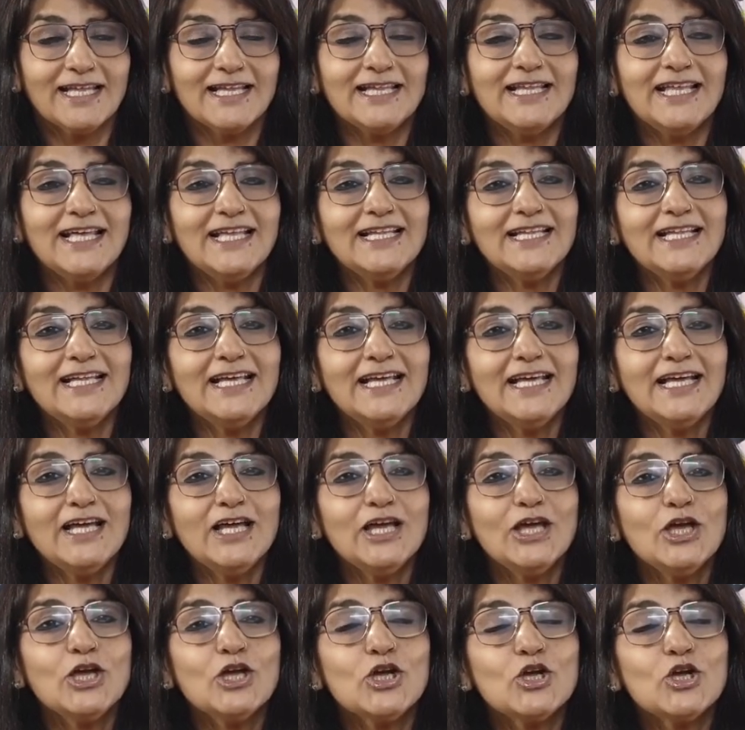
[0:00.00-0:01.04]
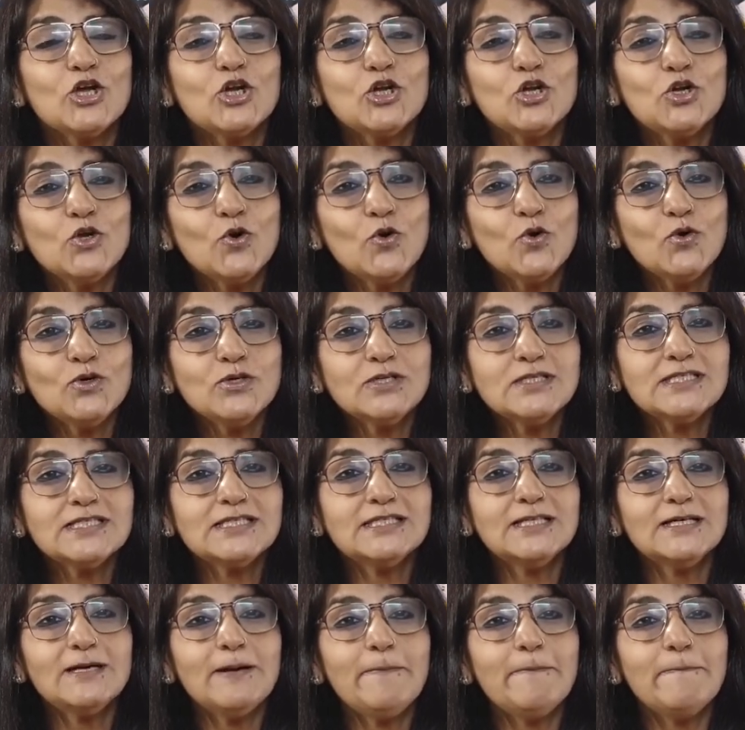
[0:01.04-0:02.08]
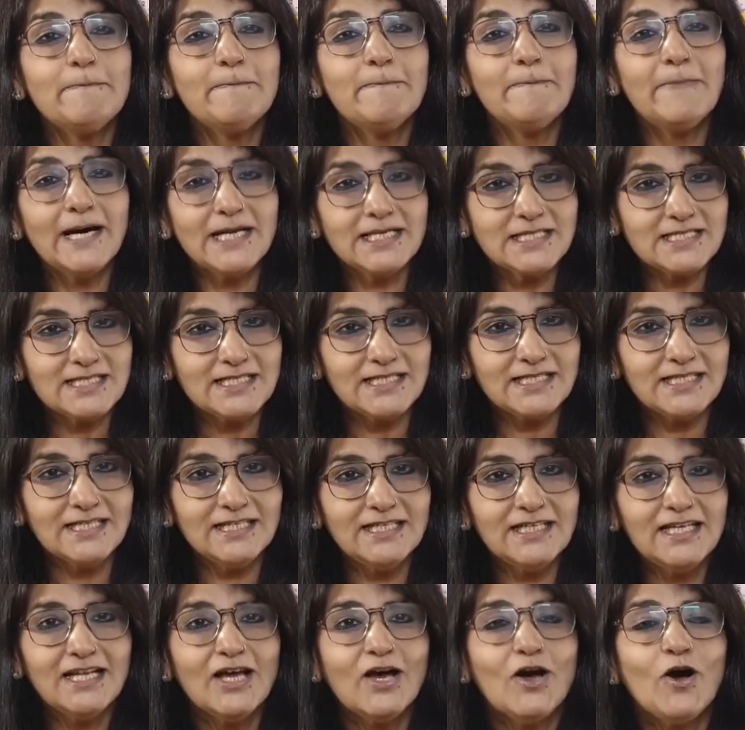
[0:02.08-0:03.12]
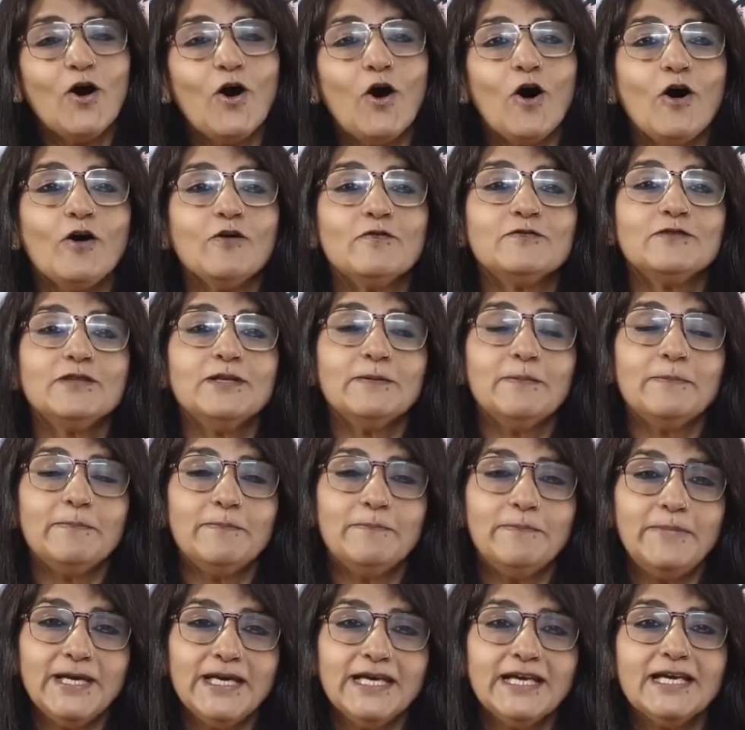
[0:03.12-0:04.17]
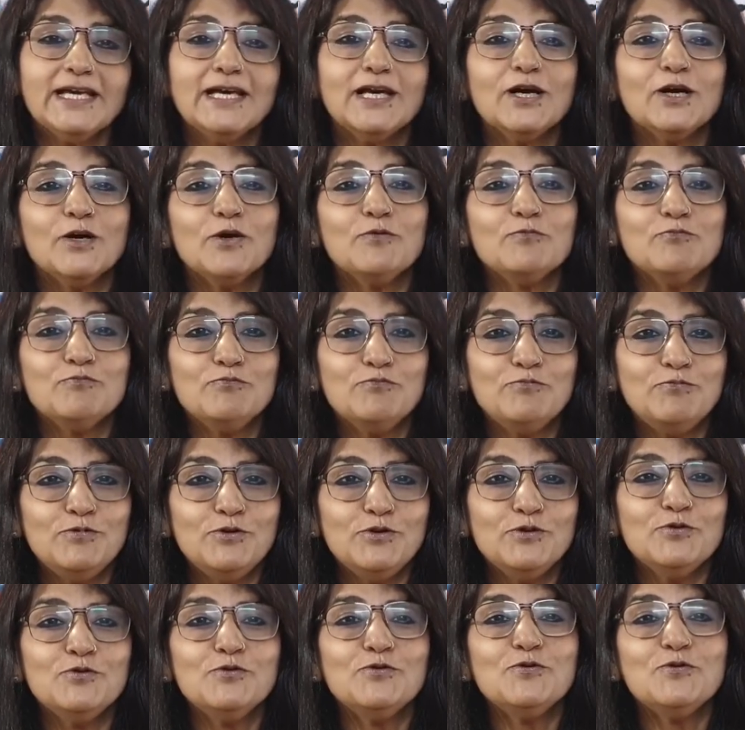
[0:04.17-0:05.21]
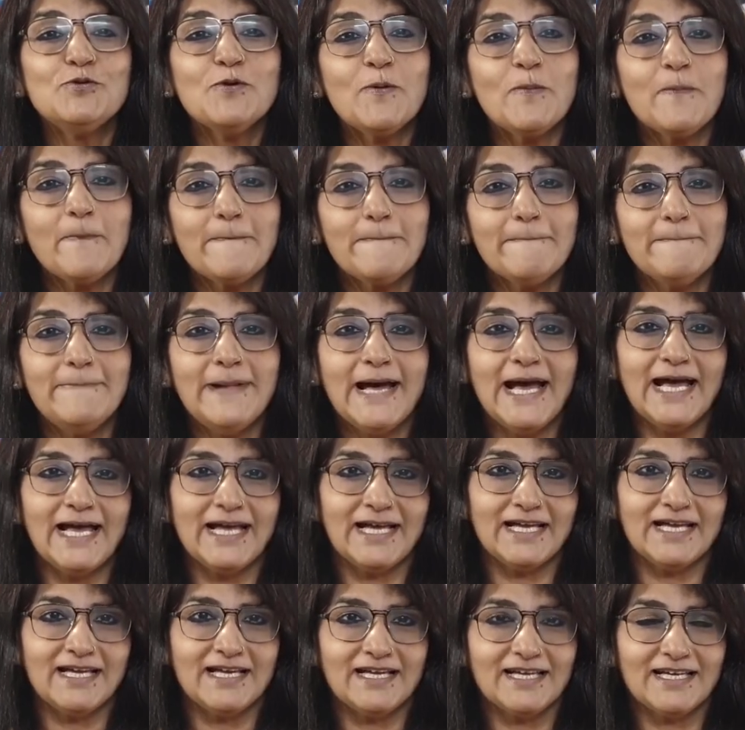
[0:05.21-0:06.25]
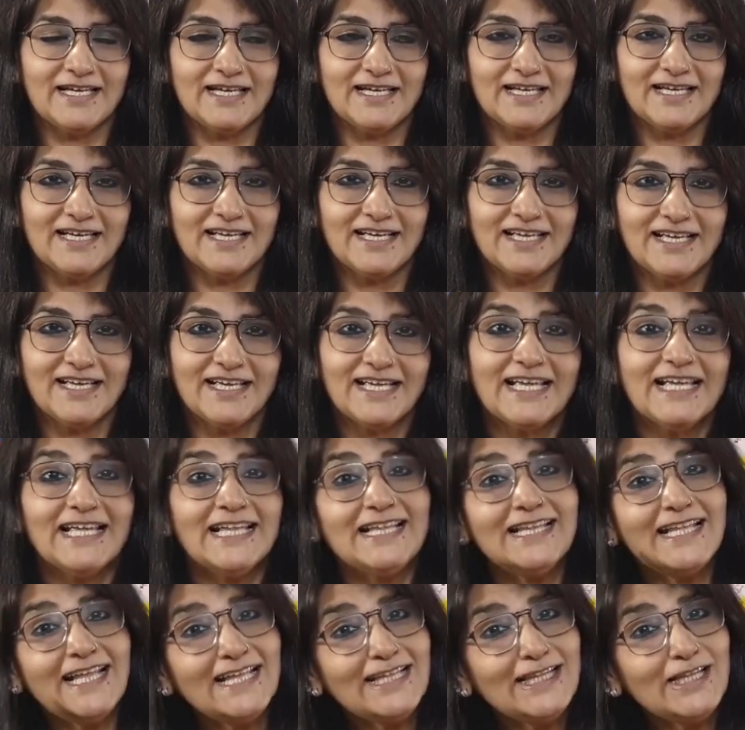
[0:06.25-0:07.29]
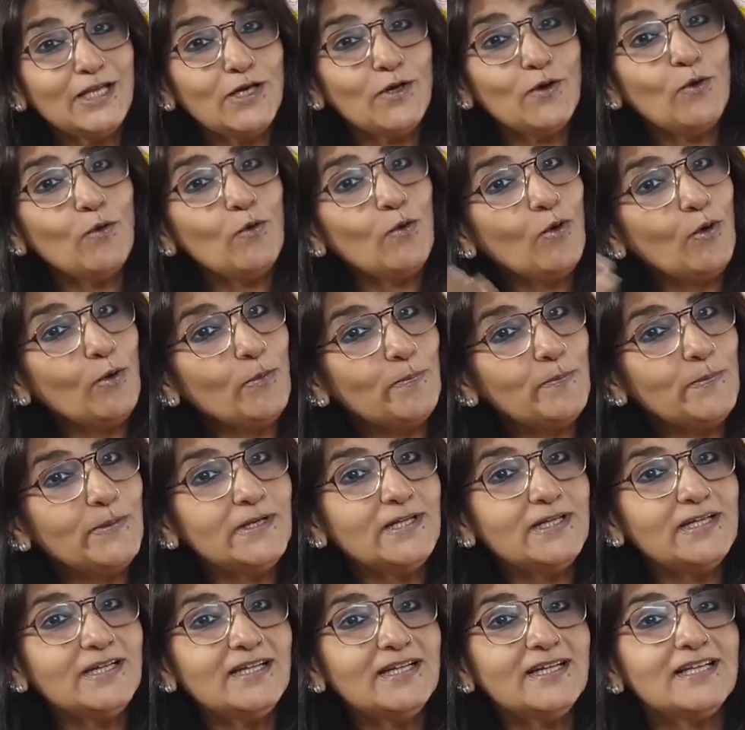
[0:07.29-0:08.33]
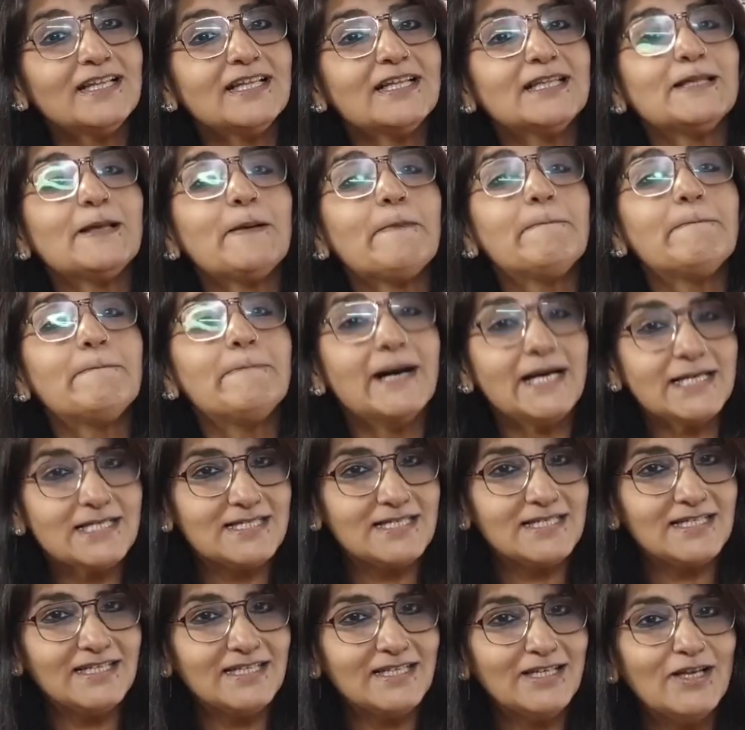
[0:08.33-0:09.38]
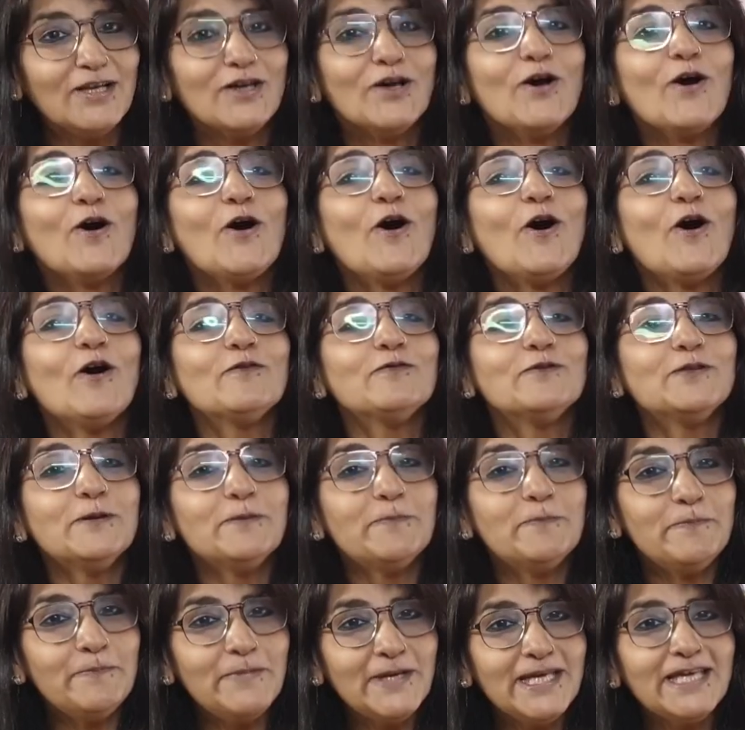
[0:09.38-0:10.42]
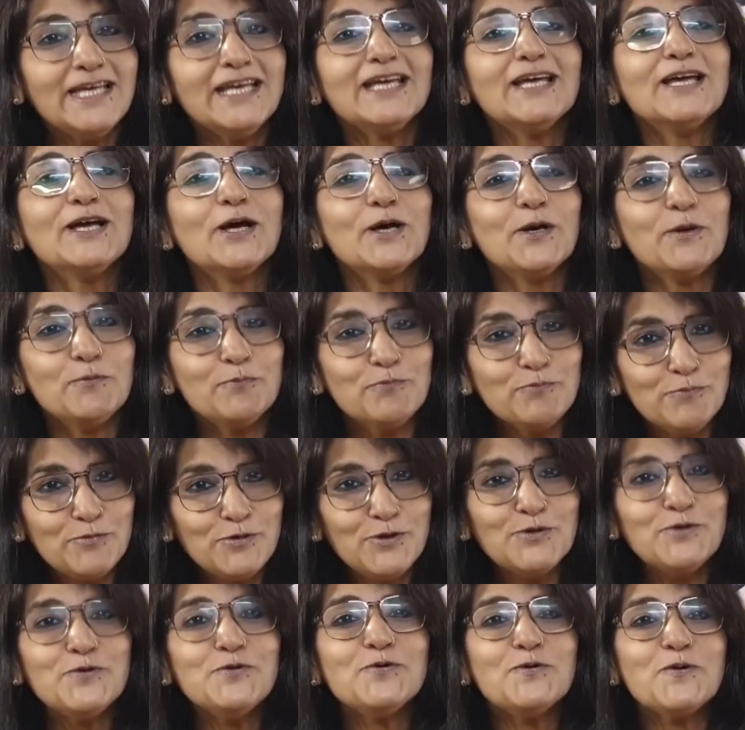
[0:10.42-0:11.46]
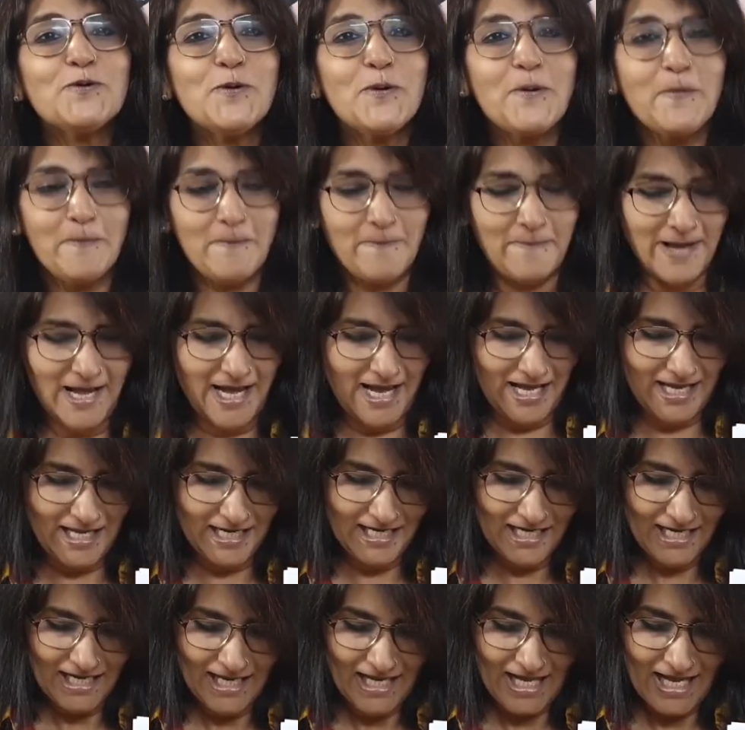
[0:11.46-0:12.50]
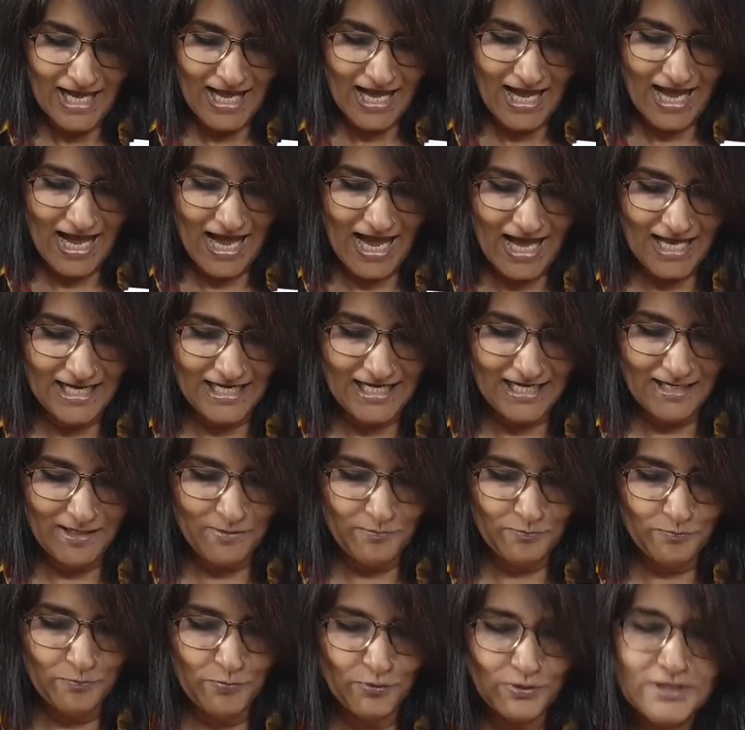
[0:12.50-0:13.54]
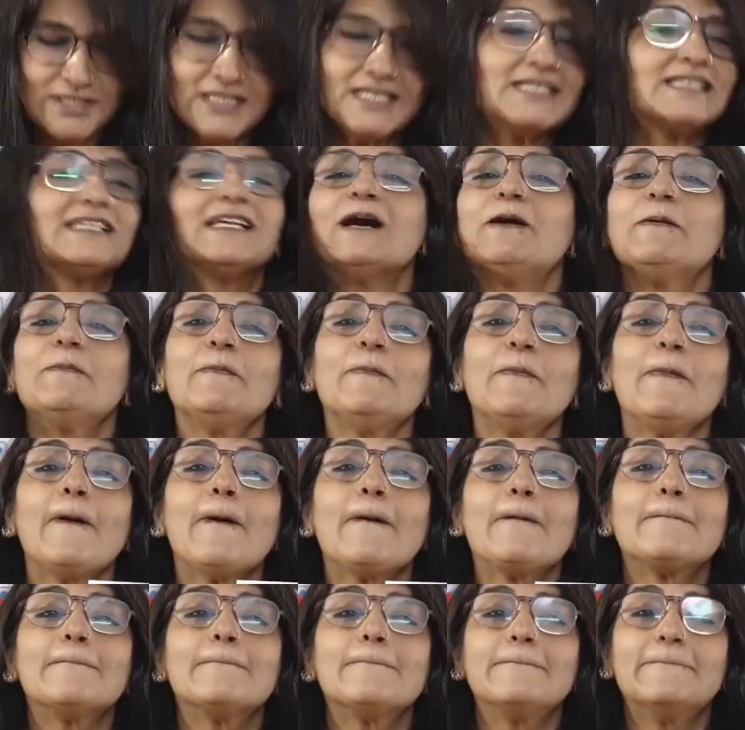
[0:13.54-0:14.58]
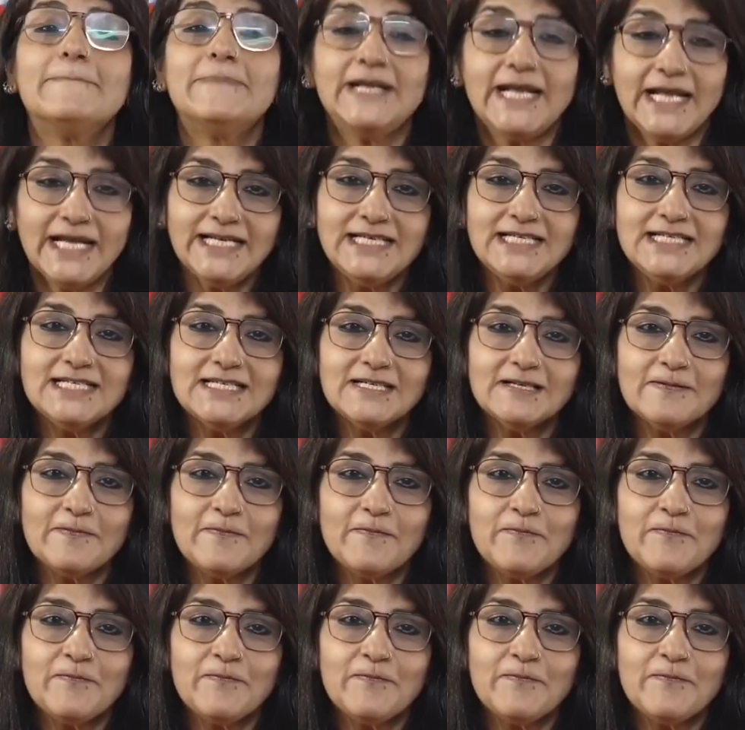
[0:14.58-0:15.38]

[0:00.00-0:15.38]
Then they close the button of the big blue bag. Then they open the button of the big blue bag and put some bread